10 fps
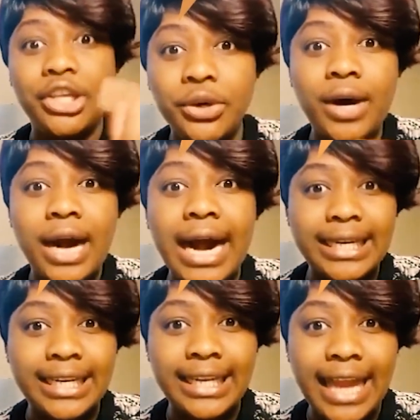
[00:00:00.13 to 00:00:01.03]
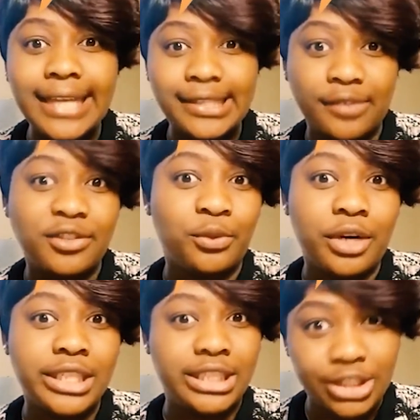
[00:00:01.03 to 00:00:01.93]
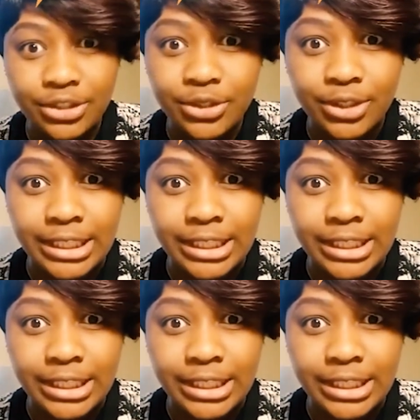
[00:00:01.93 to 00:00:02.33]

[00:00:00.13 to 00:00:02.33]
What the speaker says: You are the light of the world. Do you know